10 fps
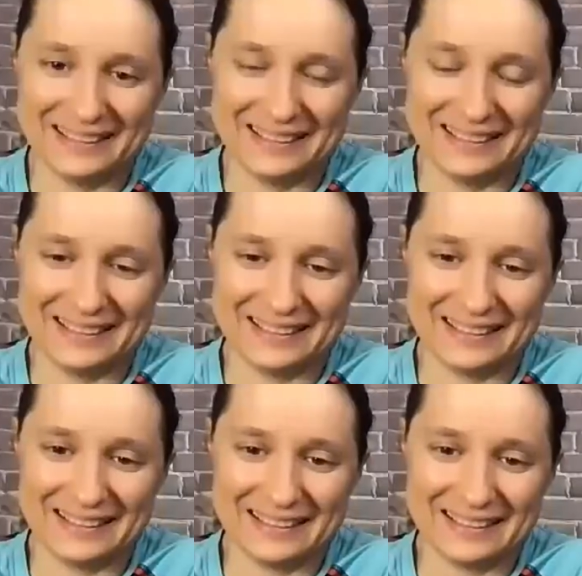
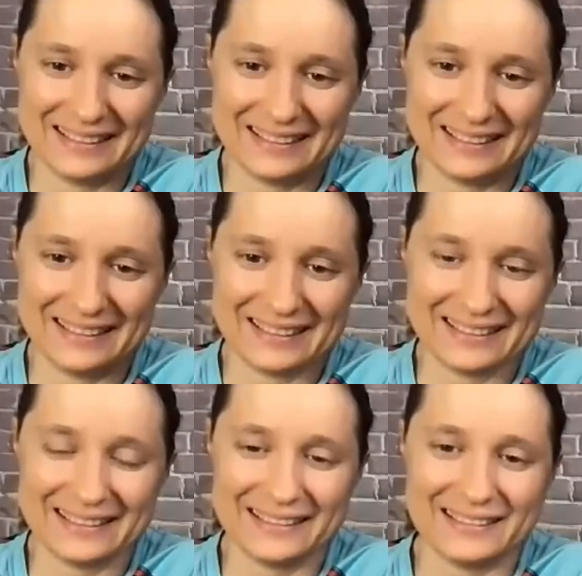
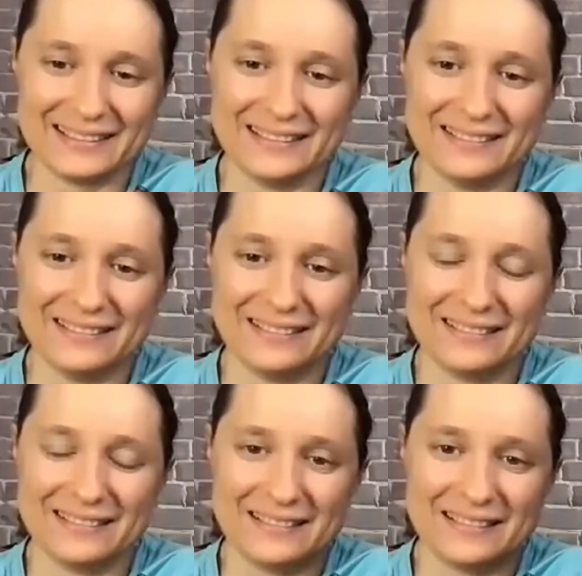
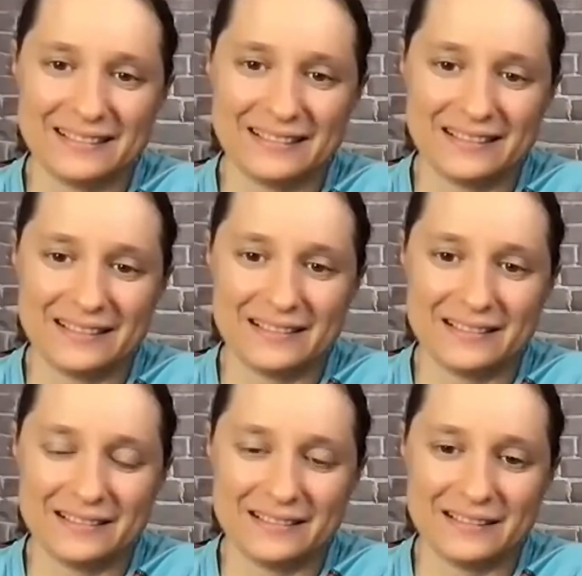
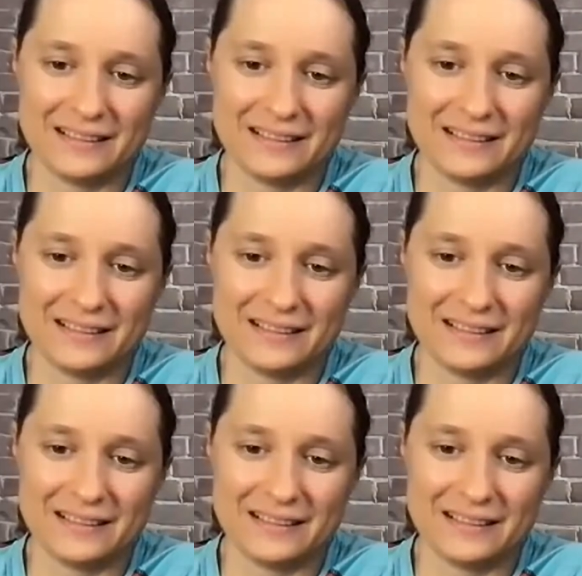(not speaking)